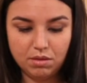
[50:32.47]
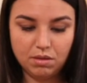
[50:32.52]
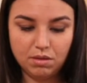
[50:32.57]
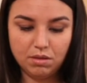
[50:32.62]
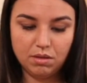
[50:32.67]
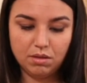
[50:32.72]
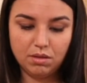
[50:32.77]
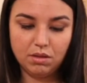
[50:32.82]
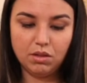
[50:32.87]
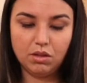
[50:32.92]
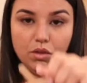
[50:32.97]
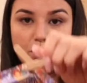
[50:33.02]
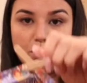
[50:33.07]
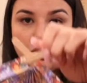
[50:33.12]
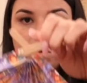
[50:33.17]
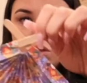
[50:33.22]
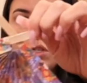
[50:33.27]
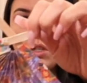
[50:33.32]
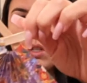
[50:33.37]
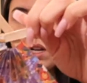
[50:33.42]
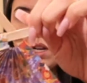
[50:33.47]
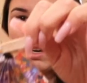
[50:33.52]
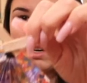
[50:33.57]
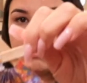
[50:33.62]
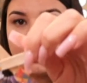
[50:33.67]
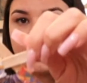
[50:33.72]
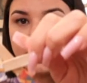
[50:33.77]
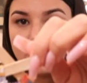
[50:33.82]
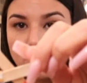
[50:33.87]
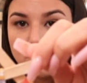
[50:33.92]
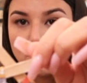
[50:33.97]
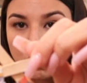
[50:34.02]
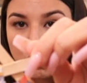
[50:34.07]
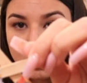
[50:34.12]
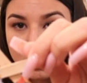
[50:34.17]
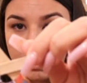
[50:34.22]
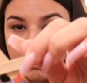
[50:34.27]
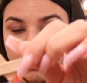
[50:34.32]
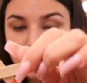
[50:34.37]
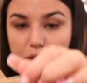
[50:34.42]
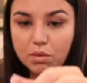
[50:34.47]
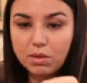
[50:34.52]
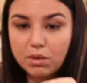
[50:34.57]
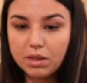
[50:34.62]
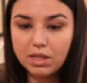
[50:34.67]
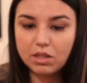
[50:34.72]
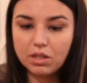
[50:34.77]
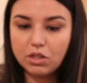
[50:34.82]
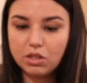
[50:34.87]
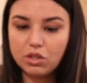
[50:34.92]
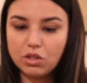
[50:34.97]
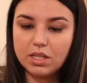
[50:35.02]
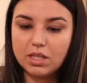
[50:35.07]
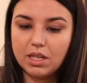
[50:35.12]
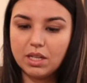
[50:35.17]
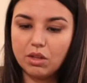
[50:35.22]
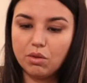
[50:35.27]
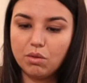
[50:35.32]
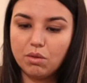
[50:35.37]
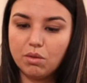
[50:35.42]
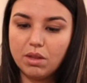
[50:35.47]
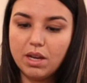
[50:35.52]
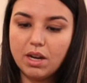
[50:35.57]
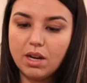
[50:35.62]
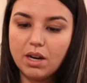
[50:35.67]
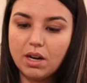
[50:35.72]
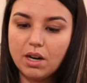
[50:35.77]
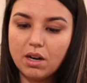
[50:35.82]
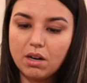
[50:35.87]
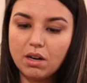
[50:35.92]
You'll notice there's kind of like the hole in between. Just stick it through there.